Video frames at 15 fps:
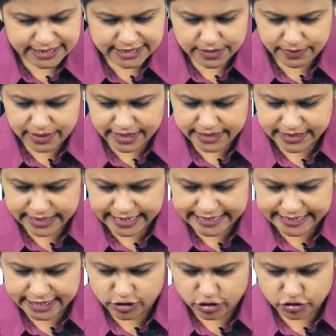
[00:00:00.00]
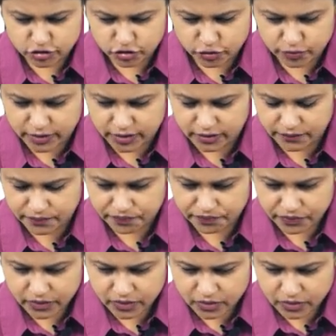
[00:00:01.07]
tax demand, 18th October.
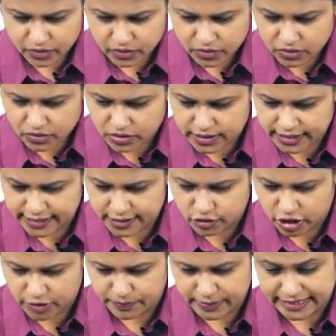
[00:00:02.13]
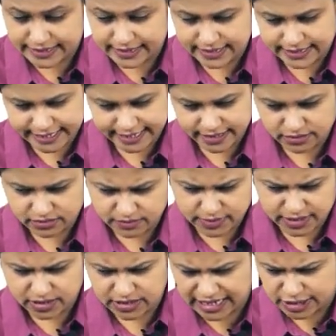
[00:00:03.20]
Alright, not paid till date,
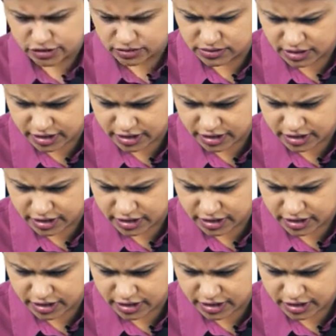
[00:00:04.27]
but as on